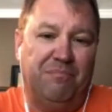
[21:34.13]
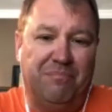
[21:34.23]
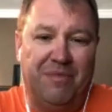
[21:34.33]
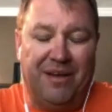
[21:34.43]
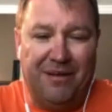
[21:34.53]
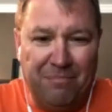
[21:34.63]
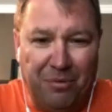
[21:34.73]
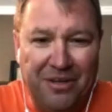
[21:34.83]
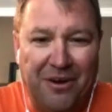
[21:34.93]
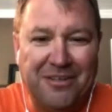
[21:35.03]
uh,
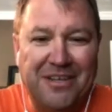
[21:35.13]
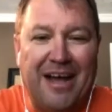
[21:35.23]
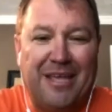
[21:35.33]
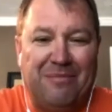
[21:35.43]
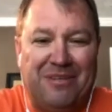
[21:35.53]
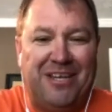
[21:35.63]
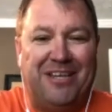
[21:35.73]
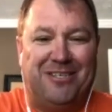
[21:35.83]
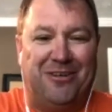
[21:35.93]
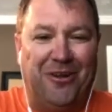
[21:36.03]
putting our
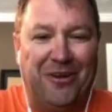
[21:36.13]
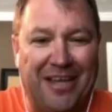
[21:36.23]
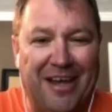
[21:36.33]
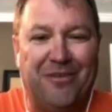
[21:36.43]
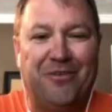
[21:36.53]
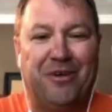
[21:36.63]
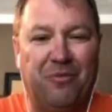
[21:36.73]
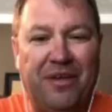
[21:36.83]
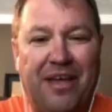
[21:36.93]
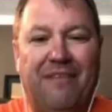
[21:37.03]
documentation all together that
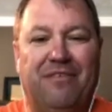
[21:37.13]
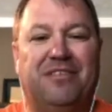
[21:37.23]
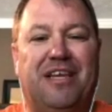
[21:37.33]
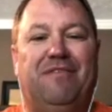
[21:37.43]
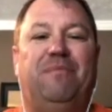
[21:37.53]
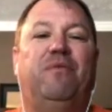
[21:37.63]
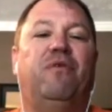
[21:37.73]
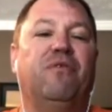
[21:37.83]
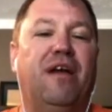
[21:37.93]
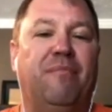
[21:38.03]
we have a safety
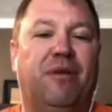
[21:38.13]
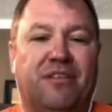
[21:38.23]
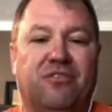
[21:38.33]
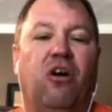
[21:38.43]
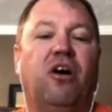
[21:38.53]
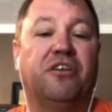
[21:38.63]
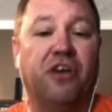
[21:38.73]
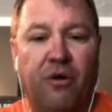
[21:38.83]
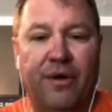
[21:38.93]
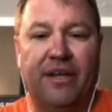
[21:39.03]
program and it's
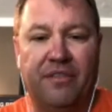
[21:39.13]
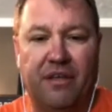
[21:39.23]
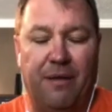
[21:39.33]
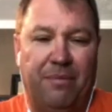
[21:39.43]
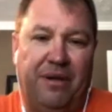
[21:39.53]
ongoing in the company.